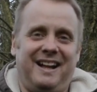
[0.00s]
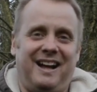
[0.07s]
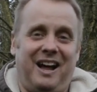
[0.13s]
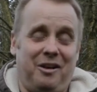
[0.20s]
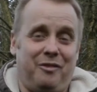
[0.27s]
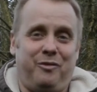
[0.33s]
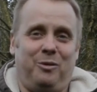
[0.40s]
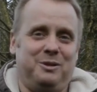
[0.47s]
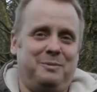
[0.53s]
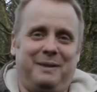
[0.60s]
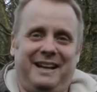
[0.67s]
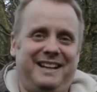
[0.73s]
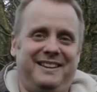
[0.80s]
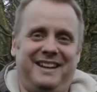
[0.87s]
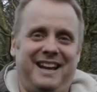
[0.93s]
look forward to
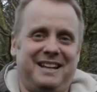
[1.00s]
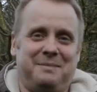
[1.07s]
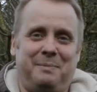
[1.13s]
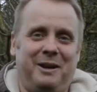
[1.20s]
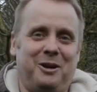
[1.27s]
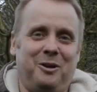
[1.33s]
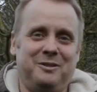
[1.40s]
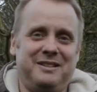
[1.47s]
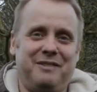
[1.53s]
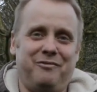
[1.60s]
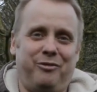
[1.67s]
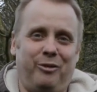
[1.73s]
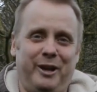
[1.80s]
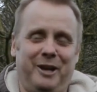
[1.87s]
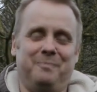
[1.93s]
making the next bit of content
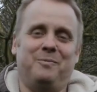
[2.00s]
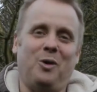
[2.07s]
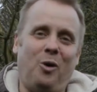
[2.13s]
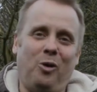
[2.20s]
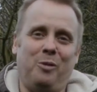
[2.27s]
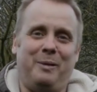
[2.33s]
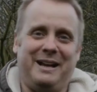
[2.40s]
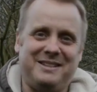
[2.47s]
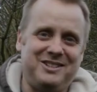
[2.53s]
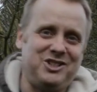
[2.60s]
for you. All the best.